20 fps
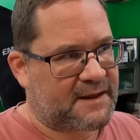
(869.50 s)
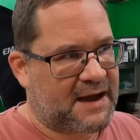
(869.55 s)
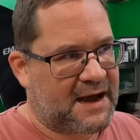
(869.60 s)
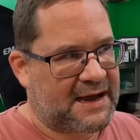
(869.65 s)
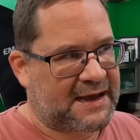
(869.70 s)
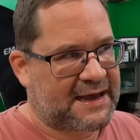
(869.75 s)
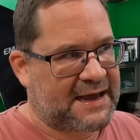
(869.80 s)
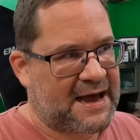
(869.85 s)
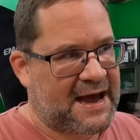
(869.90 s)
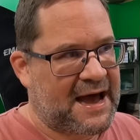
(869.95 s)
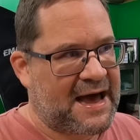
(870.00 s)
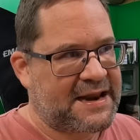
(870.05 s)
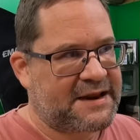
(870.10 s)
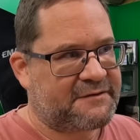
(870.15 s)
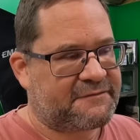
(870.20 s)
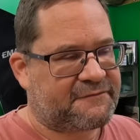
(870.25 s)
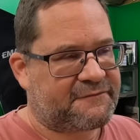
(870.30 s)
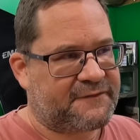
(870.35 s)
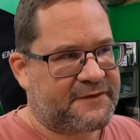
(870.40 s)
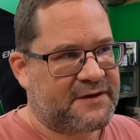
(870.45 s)
I kind
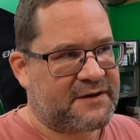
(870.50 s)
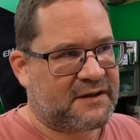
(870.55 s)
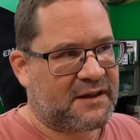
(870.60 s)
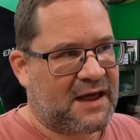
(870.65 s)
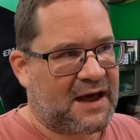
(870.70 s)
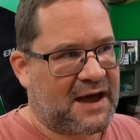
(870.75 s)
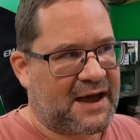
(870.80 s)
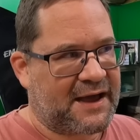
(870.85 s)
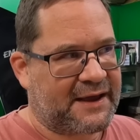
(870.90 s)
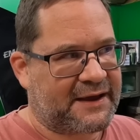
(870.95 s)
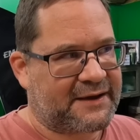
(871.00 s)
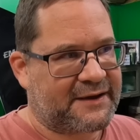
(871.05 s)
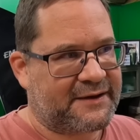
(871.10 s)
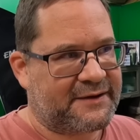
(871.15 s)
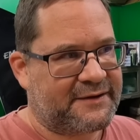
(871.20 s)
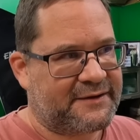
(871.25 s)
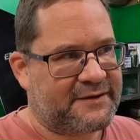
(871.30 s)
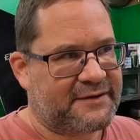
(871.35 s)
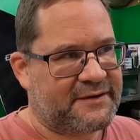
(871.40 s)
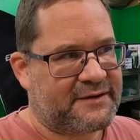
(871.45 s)
of feel
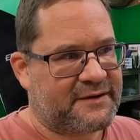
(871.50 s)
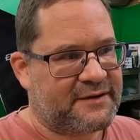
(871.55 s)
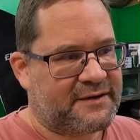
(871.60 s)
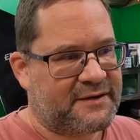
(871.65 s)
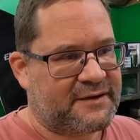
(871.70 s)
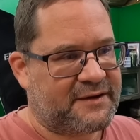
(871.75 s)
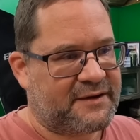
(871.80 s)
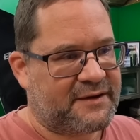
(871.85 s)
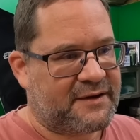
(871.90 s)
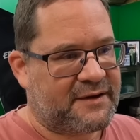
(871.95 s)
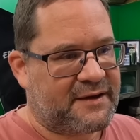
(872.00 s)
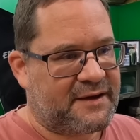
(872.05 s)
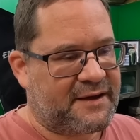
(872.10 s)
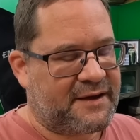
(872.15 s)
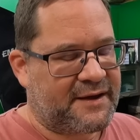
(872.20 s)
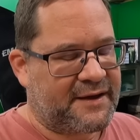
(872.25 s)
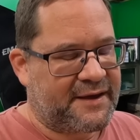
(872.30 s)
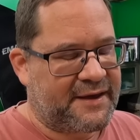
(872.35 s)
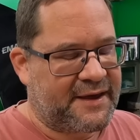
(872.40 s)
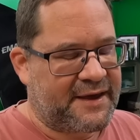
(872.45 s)
like
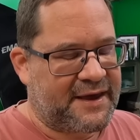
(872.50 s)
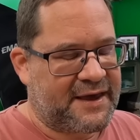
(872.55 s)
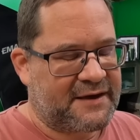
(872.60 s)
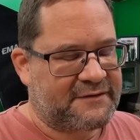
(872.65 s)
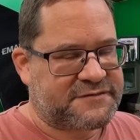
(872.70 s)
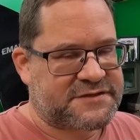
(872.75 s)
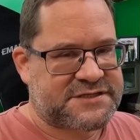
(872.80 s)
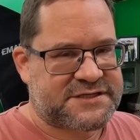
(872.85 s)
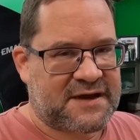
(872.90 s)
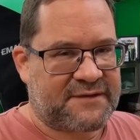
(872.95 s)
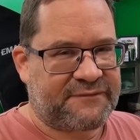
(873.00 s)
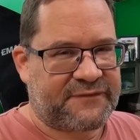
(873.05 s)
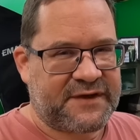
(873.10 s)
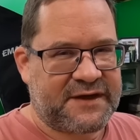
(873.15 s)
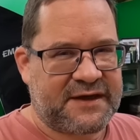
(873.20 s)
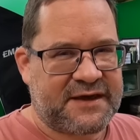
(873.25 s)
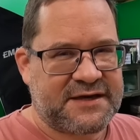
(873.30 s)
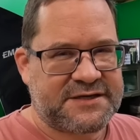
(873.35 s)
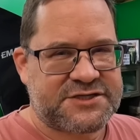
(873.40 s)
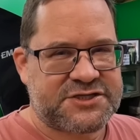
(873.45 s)
if
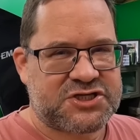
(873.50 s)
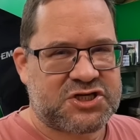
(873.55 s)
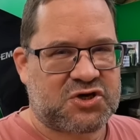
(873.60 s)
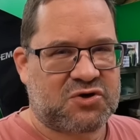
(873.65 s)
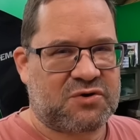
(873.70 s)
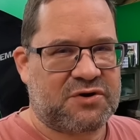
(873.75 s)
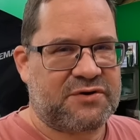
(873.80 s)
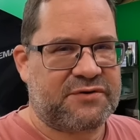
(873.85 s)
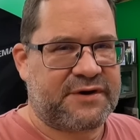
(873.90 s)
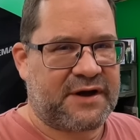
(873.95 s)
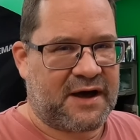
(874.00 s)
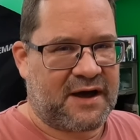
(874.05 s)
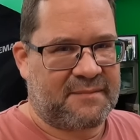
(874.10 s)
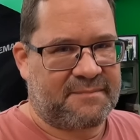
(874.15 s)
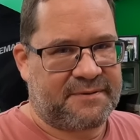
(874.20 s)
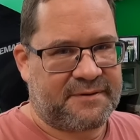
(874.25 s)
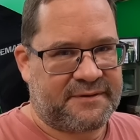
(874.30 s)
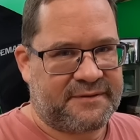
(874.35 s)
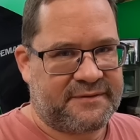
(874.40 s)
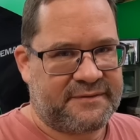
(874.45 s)
something gets screwed
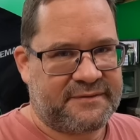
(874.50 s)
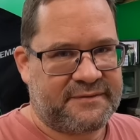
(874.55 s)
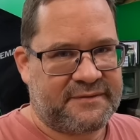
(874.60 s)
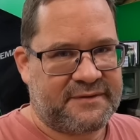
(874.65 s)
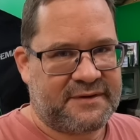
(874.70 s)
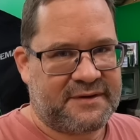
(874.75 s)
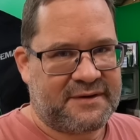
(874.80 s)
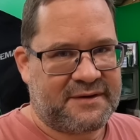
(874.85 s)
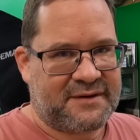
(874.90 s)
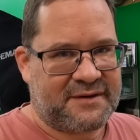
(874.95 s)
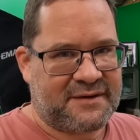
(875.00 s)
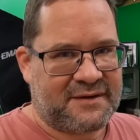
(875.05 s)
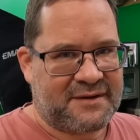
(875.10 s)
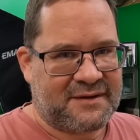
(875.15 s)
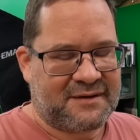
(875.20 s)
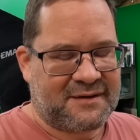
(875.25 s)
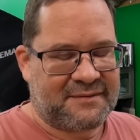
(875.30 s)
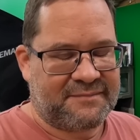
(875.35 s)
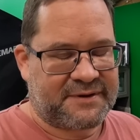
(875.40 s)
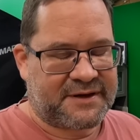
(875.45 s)
up,
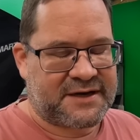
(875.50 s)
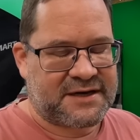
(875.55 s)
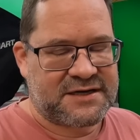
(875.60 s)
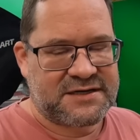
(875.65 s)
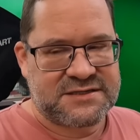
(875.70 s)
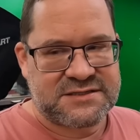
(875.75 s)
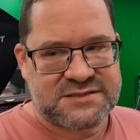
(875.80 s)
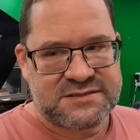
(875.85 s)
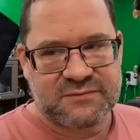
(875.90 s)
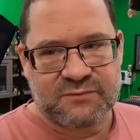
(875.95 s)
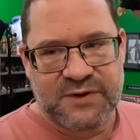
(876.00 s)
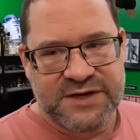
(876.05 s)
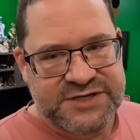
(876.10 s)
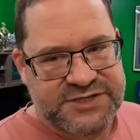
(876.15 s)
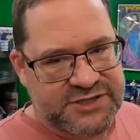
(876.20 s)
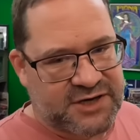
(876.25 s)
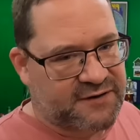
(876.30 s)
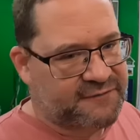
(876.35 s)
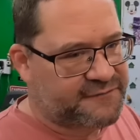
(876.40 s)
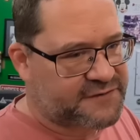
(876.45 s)
like because
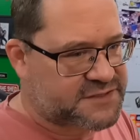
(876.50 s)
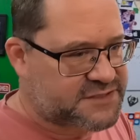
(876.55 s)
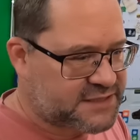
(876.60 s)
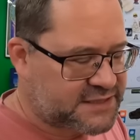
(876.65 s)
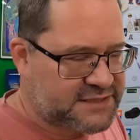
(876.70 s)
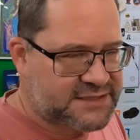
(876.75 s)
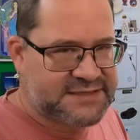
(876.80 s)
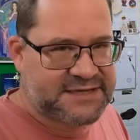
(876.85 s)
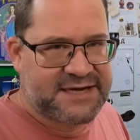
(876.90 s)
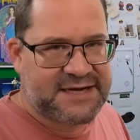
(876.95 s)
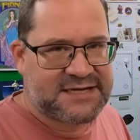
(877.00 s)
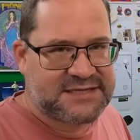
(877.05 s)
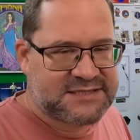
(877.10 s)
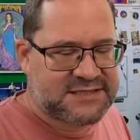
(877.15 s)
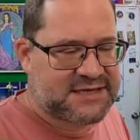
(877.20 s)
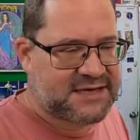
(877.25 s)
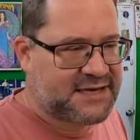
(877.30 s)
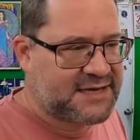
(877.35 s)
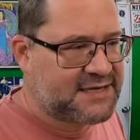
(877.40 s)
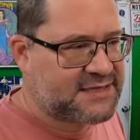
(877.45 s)
resurfacing
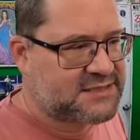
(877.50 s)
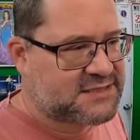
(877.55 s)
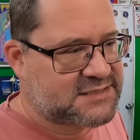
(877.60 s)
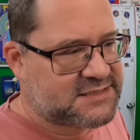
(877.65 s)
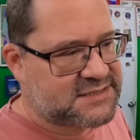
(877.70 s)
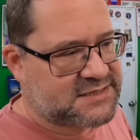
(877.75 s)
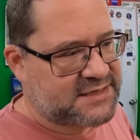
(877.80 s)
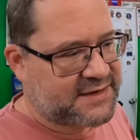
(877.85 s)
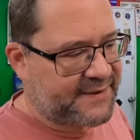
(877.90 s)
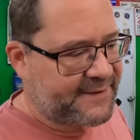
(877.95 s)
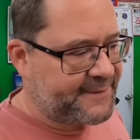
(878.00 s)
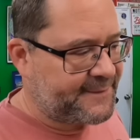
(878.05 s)
disc is